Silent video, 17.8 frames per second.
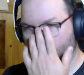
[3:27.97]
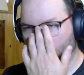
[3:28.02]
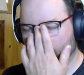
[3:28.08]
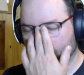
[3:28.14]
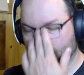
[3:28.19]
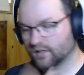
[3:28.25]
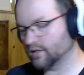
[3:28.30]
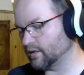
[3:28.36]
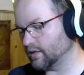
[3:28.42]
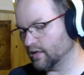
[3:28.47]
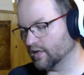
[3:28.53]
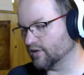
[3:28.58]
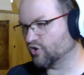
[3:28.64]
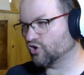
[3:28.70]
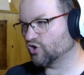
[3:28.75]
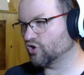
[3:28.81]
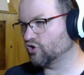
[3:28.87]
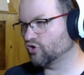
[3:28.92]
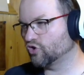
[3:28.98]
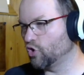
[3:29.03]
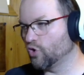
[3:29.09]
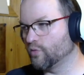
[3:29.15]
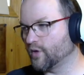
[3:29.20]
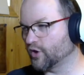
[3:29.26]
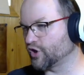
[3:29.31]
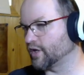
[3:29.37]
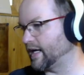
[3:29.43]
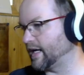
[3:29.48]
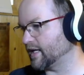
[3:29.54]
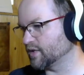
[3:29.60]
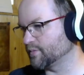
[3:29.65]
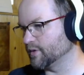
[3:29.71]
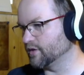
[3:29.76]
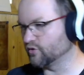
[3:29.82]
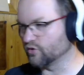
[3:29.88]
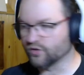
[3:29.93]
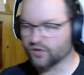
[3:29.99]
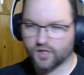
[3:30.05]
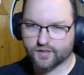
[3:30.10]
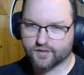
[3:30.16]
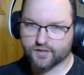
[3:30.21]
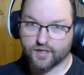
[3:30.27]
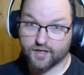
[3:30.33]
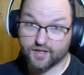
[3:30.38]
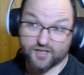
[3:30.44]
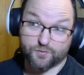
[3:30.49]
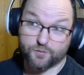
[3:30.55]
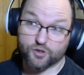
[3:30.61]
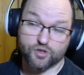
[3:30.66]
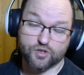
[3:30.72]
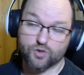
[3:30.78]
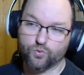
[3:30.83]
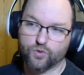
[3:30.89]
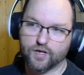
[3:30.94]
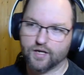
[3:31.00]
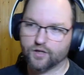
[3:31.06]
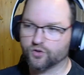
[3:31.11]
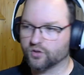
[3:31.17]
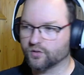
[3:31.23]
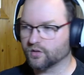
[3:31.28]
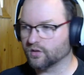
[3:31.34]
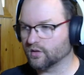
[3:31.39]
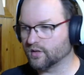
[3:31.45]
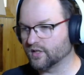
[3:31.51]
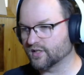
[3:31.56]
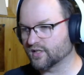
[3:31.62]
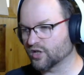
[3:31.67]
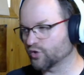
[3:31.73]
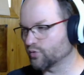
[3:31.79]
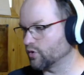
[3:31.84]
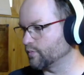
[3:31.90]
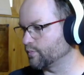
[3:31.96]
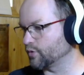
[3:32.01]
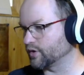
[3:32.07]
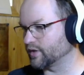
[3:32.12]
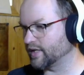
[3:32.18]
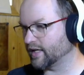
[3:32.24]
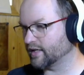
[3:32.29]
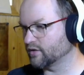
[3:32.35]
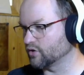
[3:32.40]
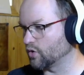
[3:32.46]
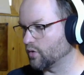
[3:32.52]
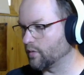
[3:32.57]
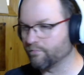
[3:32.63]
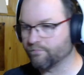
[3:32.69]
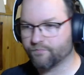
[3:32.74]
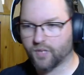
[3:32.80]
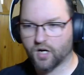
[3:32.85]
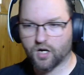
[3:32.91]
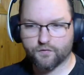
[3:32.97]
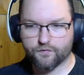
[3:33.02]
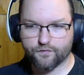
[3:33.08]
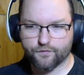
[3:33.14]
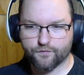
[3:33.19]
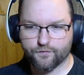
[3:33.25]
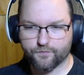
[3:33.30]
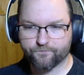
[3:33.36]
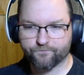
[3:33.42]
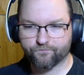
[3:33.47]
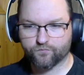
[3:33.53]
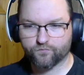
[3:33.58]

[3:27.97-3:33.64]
but it's too much attack speed to not take, especially without the Ancestral Protector buff.